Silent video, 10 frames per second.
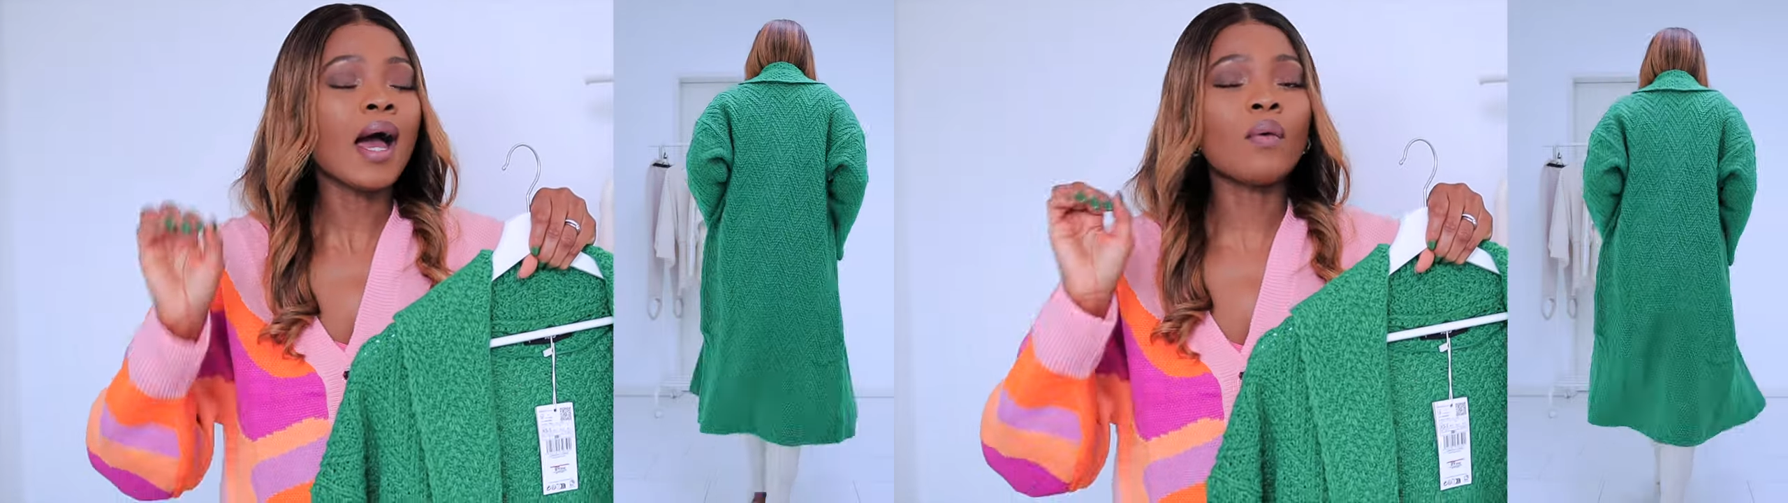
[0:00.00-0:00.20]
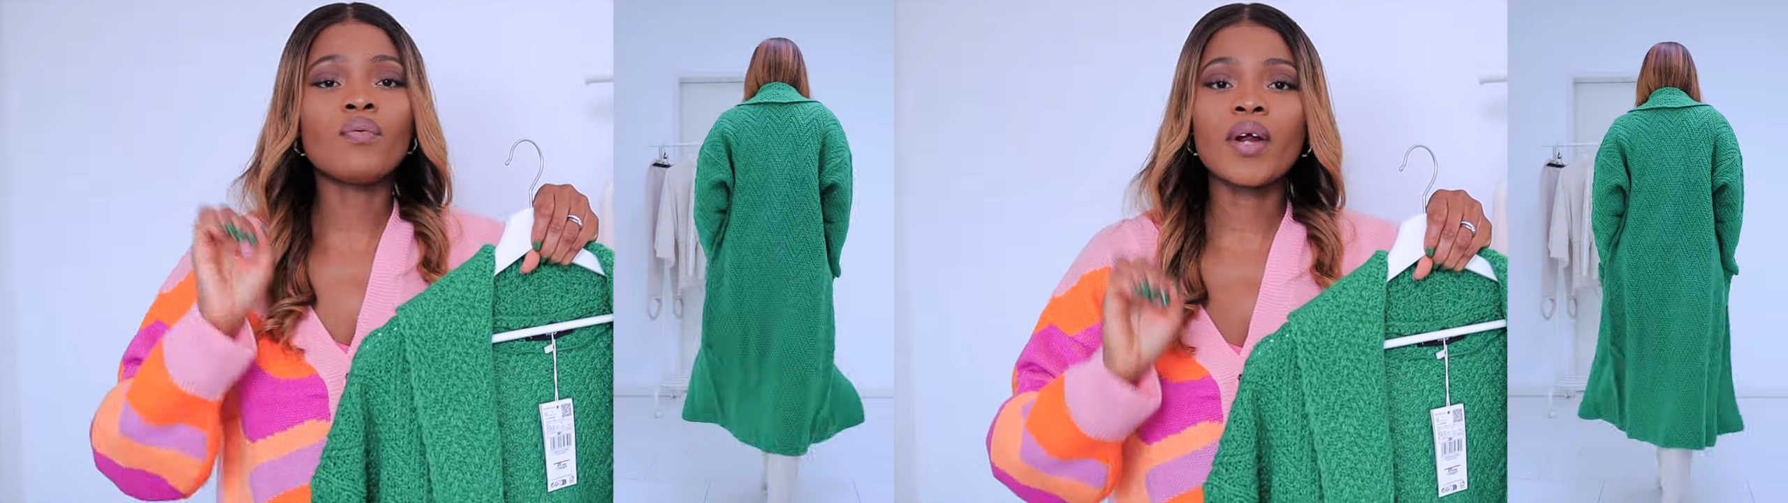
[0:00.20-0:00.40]

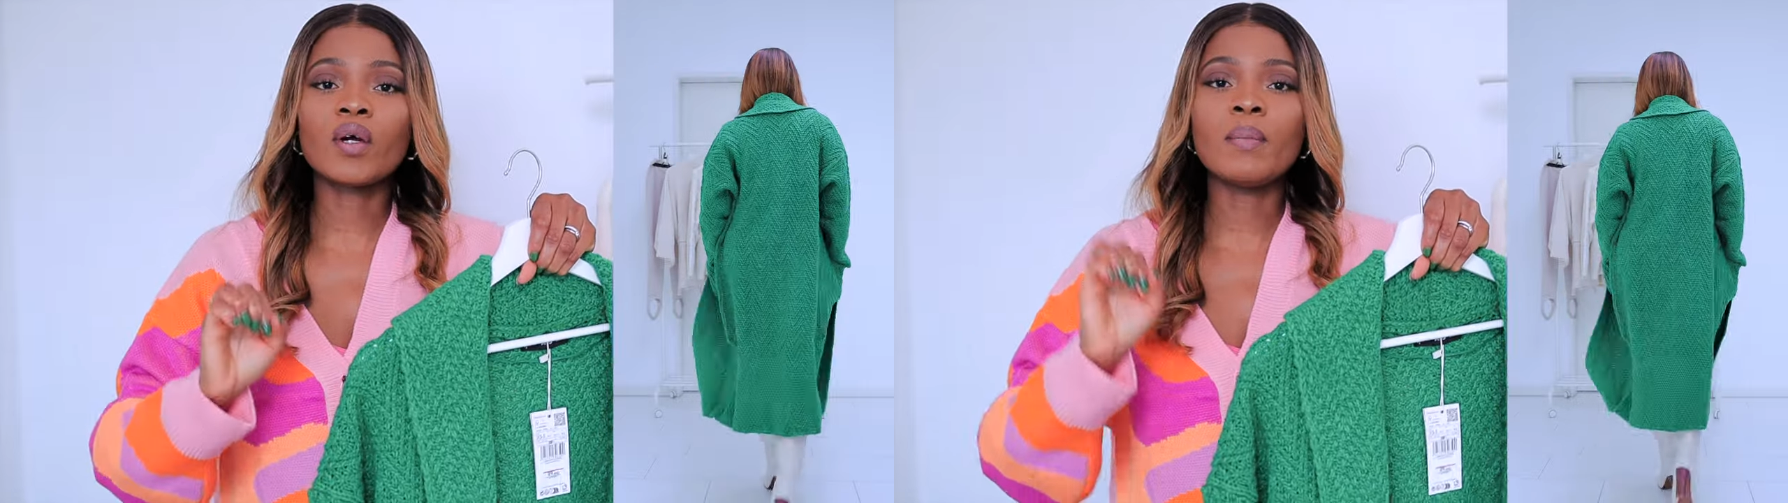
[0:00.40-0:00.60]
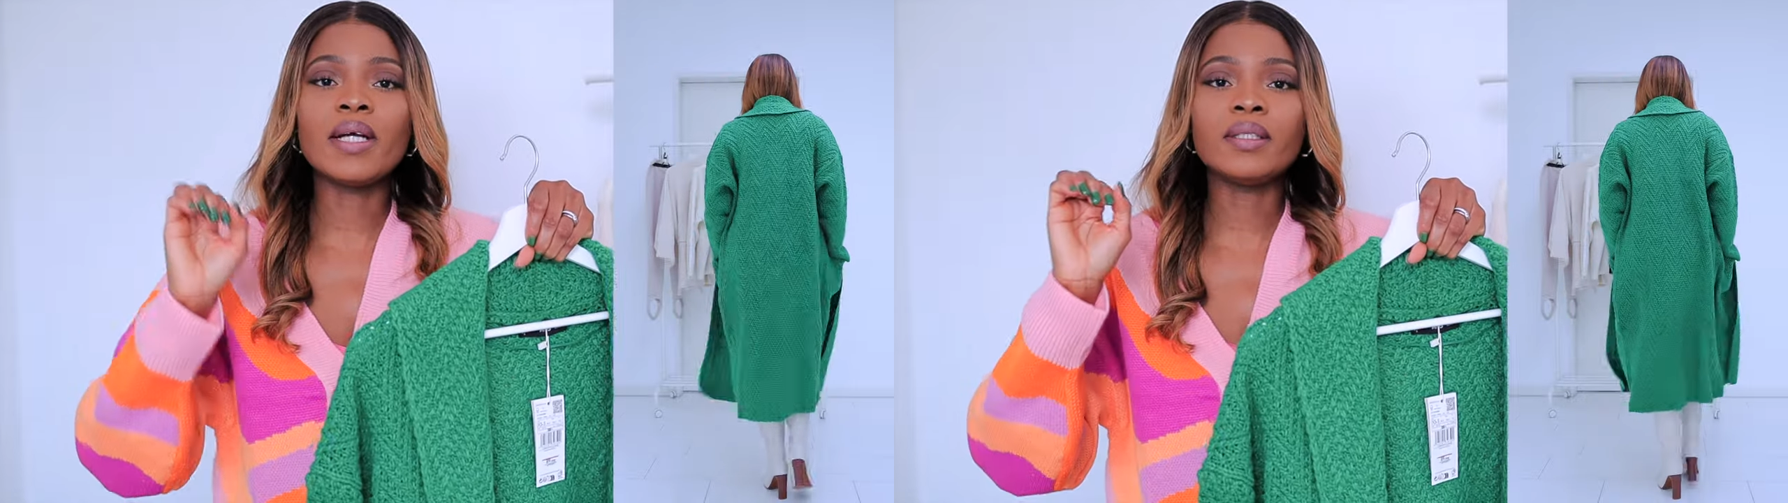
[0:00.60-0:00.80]
I would
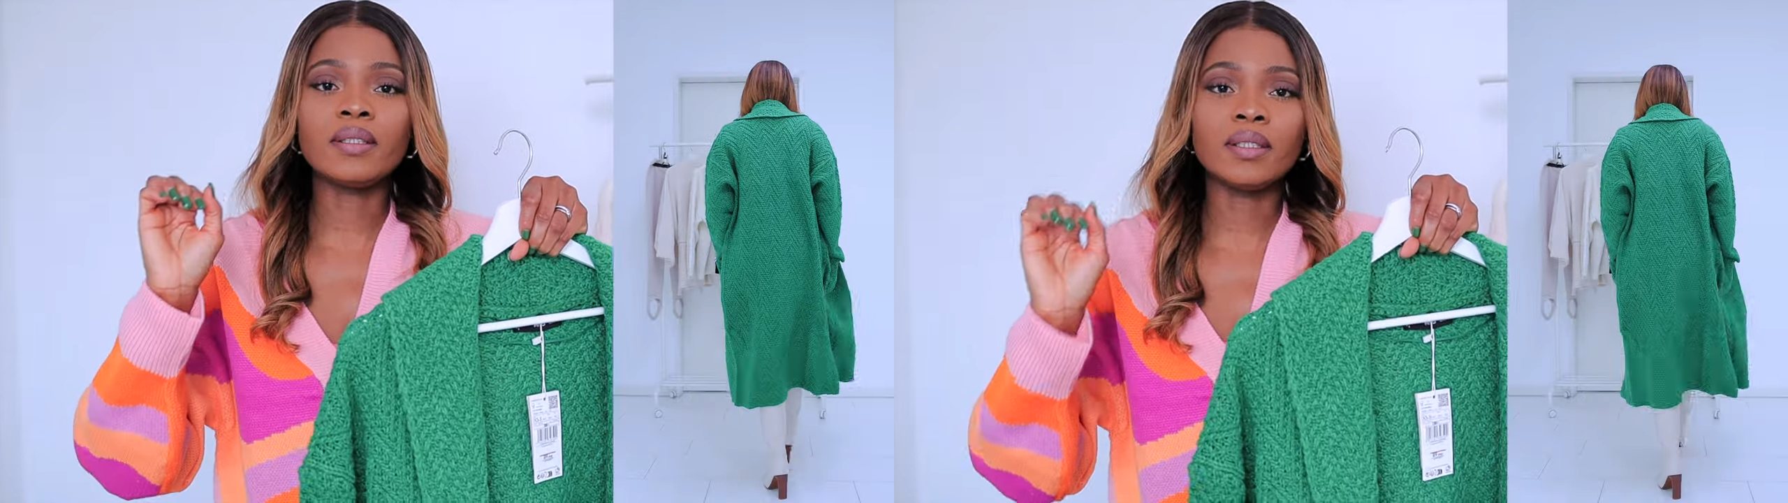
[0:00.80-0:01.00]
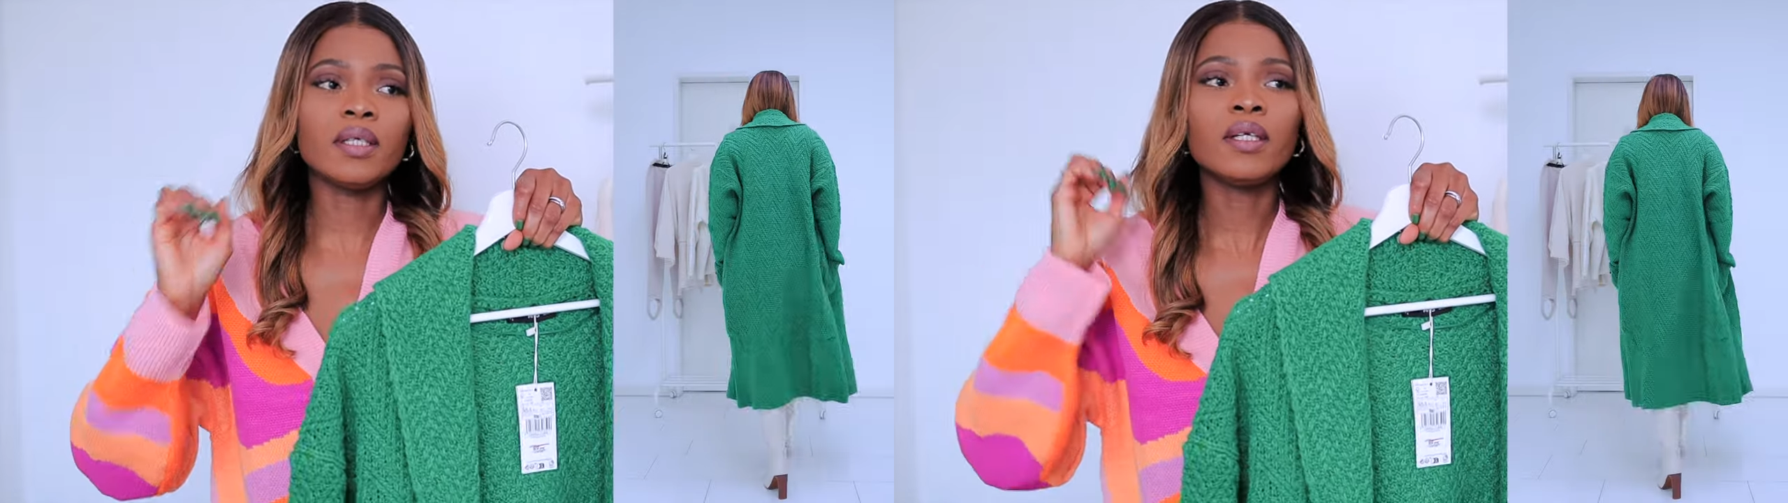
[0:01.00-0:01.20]

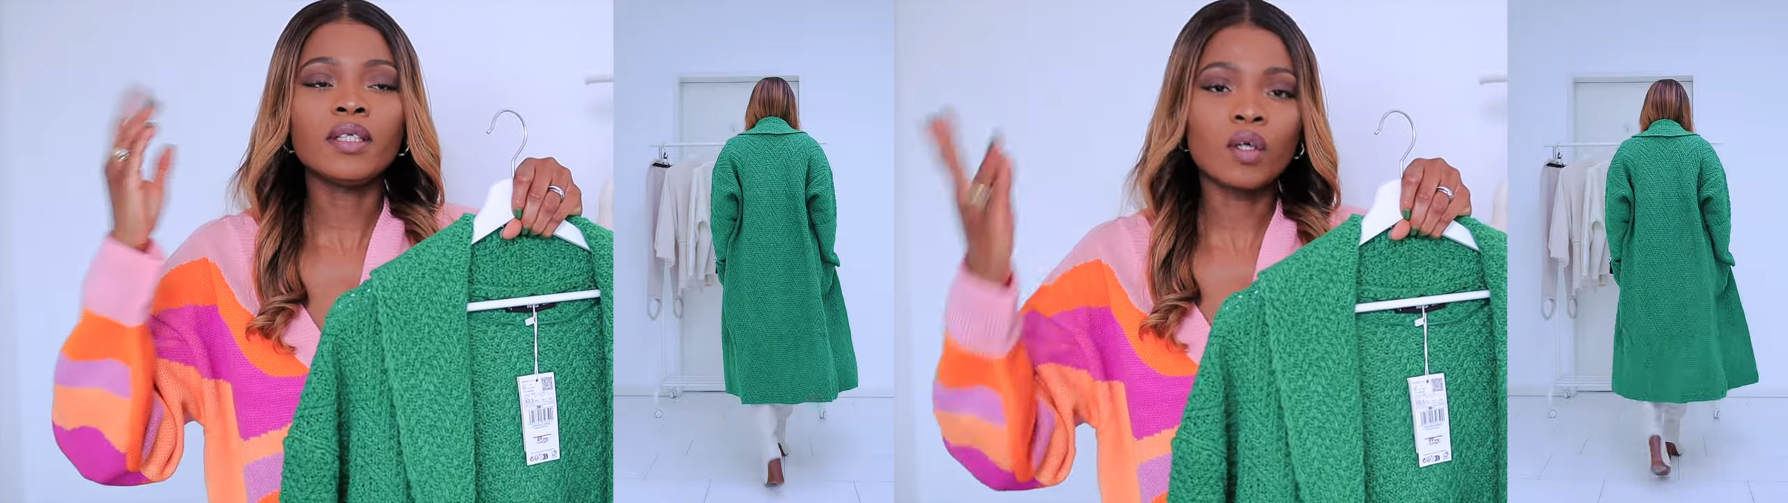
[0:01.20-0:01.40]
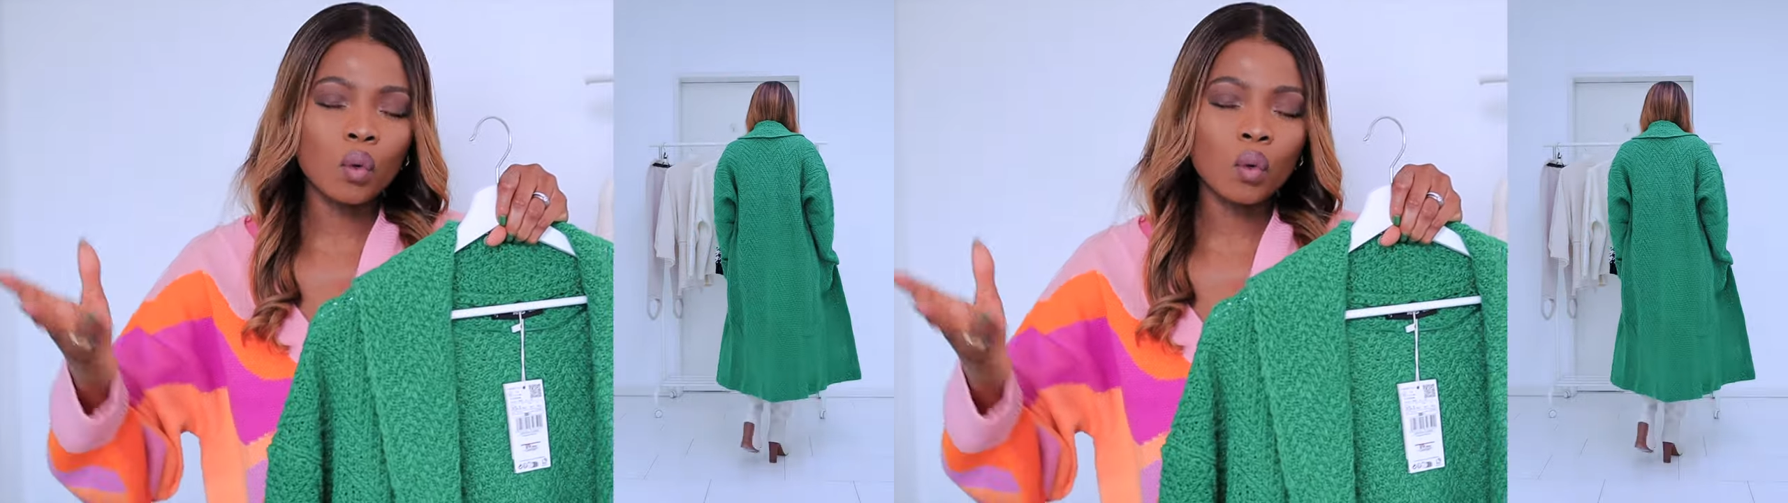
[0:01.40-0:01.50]
recommend the